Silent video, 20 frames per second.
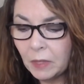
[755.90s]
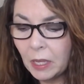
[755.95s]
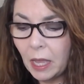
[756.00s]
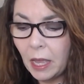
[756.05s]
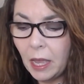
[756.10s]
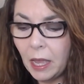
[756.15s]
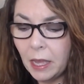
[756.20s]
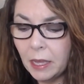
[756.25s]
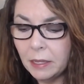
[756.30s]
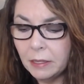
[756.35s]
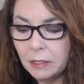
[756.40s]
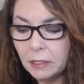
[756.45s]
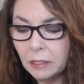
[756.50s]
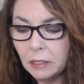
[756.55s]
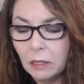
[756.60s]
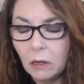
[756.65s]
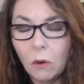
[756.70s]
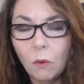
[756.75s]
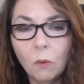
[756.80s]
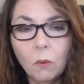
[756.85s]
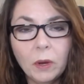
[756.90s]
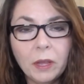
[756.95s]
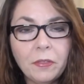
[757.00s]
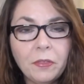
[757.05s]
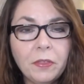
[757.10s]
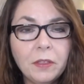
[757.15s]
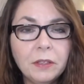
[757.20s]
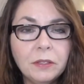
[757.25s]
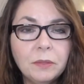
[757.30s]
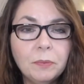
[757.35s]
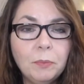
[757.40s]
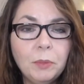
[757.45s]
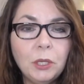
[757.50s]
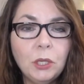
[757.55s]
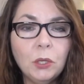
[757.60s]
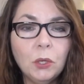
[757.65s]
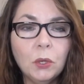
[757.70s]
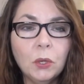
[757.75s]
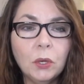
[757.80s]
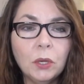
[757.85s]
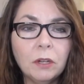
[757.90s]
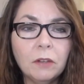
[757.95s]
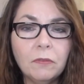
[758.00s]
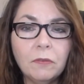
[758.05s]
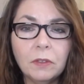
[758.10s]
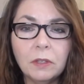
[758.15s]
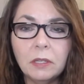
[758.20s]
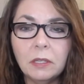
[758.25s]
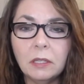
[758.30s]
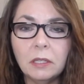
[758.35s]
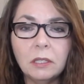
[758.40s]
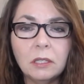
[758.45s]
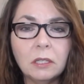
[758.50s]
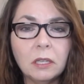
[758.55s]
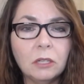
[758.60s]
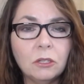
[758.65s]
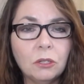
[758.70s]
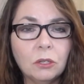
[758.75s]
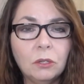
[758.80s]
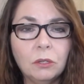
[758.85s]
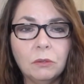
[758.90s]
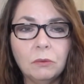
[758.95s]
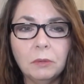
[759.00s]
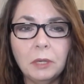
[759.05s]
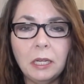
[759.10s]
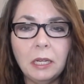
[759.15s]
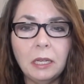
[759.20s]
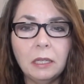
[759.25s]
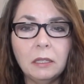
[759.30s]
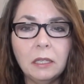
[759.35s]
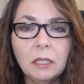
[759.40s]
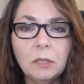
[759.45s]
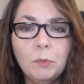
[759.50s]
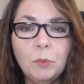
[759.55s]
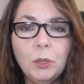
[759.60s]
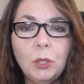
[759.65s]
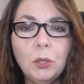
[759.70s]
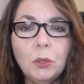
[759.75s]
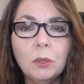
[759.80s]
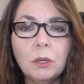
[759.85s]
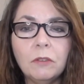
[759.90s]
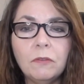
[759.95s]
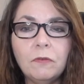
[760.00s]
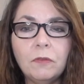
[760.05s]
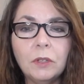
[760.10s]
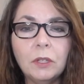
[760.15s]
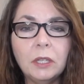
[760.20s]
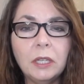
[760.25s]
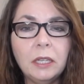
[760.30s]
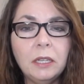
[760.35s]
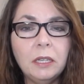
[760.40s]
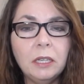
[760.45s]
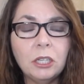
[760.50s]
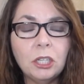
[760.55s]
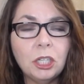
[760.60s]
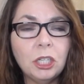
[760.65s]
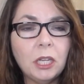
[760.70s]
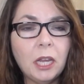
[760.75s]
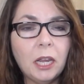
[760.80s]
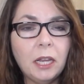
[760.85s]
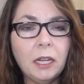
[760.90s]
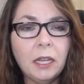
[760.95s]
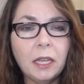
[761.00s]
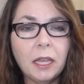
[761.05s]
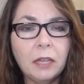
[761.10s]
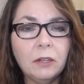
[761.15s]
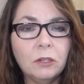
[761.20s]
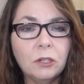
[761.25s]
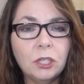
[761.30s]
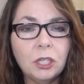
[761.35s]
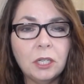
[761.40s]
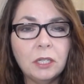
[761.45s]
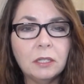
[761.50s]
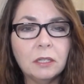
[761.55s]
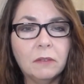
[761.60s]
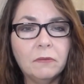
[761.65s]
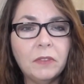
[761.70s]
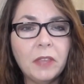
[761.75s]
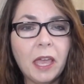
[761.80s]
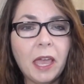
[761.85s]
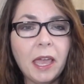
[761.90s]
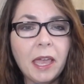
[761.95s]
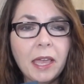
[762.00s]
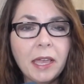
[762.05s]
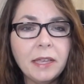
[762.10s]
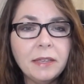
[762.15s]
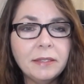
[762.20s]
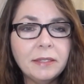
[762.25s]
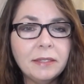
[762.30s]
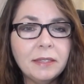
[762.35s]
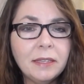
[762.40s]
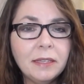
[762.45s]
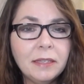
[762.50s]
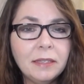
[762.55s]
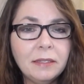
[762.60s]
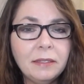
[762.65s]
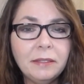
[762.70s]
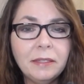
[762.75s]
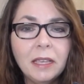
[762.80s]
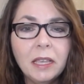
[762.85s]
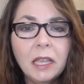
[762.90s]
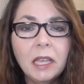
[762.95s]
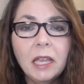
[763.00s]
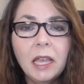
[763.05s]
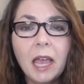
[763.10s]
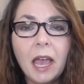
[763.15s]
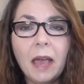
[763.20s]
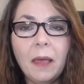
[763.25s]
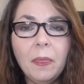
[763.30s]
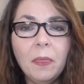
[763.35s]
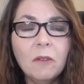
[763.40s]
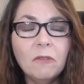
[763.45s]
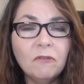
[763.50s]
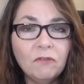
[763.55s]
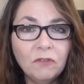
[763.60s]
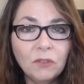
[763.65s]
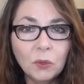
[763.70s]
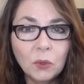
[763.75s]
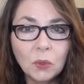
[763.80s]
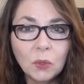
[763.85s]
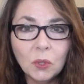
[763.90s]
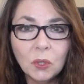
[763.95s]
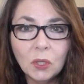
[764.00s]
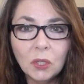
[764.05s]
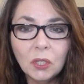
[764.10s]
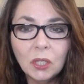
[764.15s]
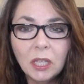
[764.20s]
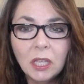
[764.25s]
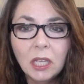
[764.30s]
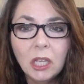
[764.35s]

and with this beautiful this is such a good reading these beautiful initiating energies of the aces and the fool